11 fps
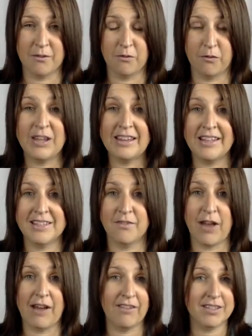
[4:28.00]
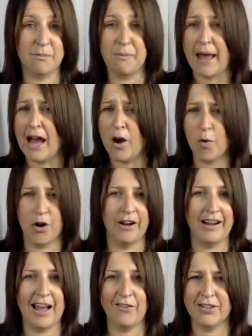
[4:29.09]
feelings of having some power and
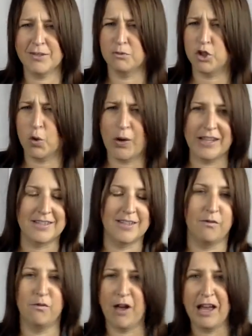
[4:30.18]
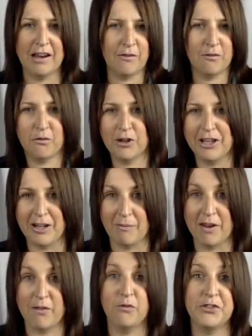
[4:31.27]
having some choice and fun and freedom, and
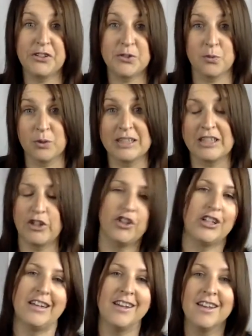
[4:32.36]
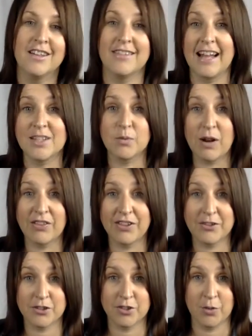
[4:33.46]
it feels really good. That's why these
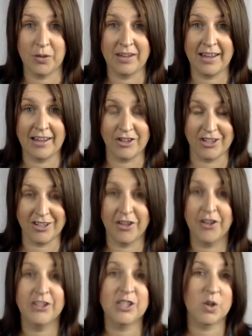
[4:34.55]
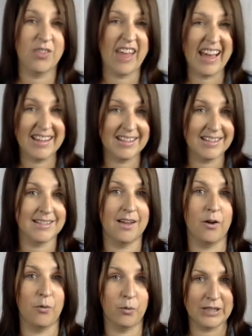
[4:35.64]
are so engaging. So that is
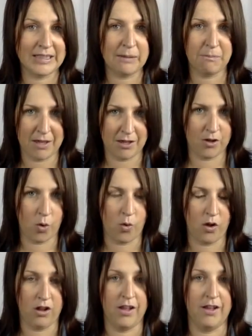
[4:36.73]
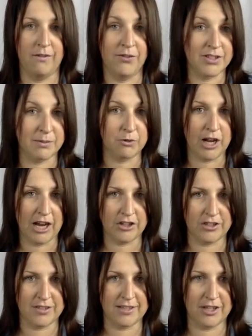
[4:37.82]
a really big goal of the
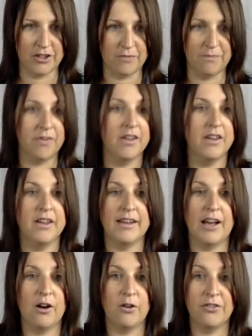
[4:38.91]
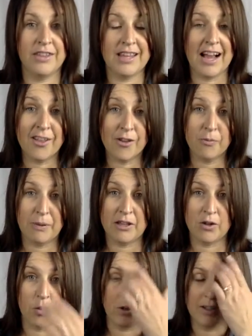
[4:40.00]
subtraction station. Now, the other big
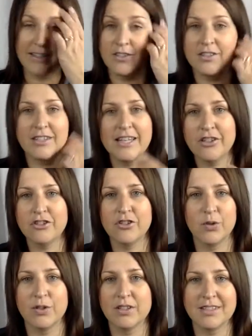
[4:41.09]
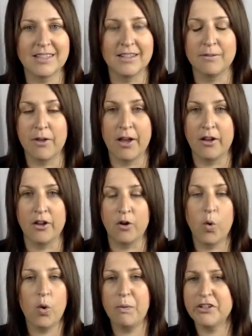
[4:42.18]
goal is to teach students a
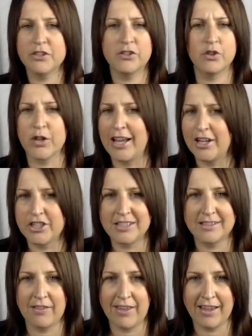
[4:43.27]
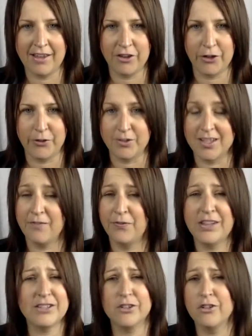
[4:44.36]
whole bunch of strategies that they can use. And
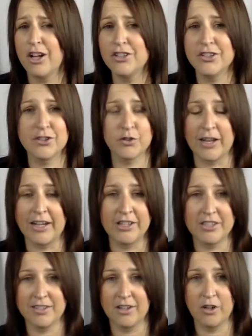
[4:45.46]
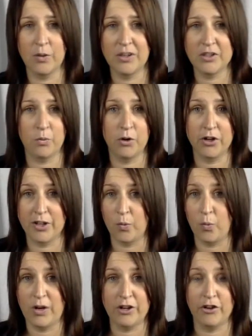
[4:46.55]
these are not just strategies that are going to work in
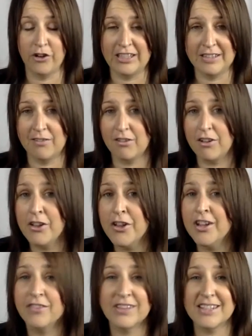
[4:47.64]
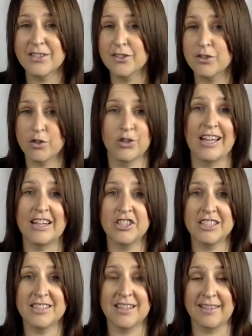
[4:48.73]
one grade level. These are
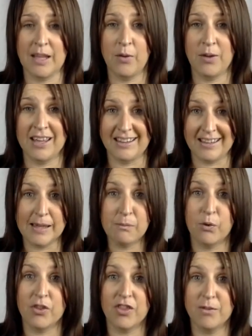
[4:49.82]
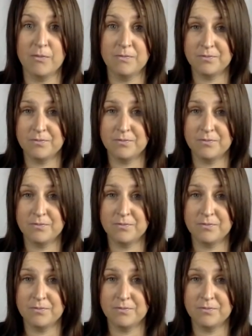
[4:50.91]
strategies that they can keep with them